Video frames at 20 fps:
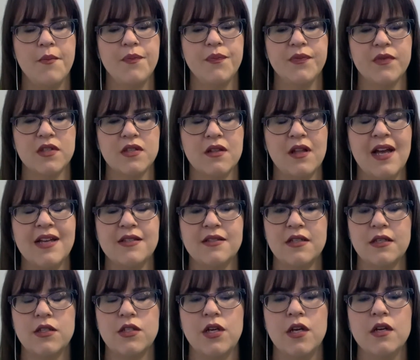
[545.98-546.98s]
It's the last
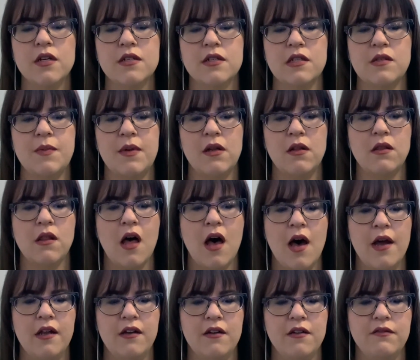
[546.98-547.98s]
6 years. It's been a
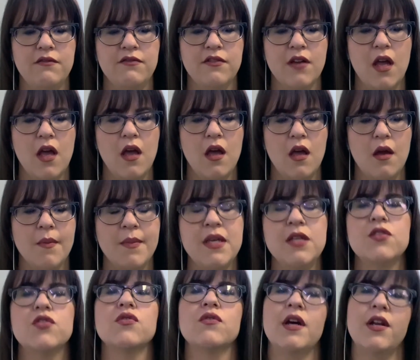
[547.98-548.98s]
lot of me
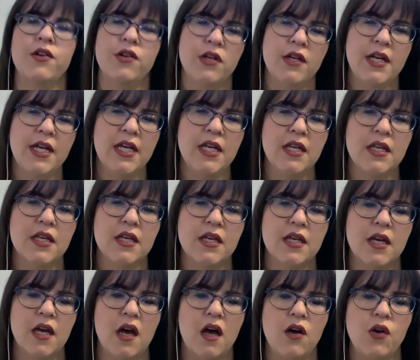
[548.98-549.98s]
surrendering
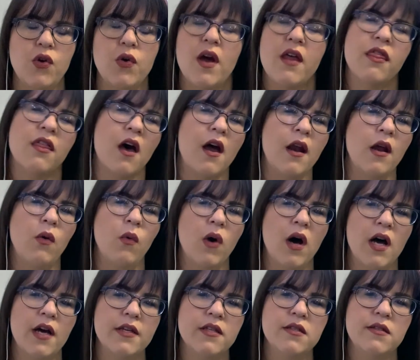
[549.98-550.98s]
who I thought I
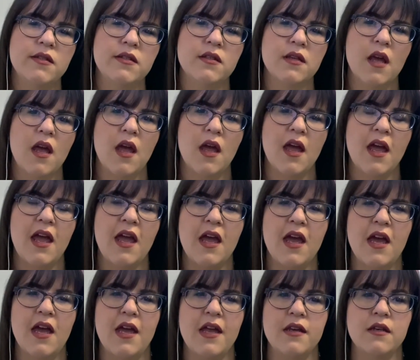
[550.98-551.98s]
was
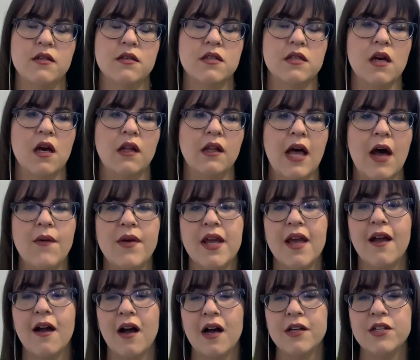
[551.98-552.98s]
and allowing
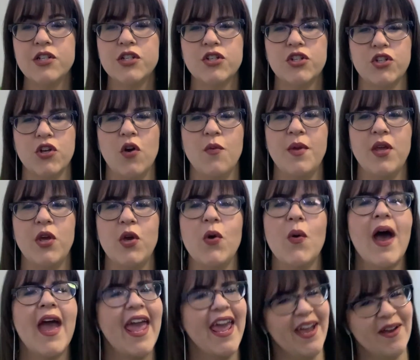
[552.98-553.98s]
God to show me who
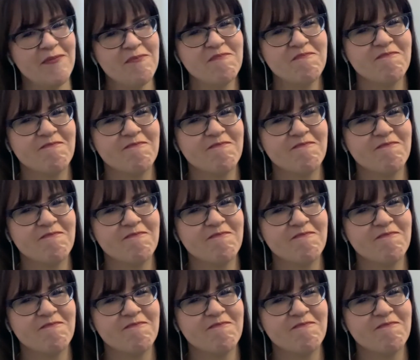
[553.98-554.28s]
I am.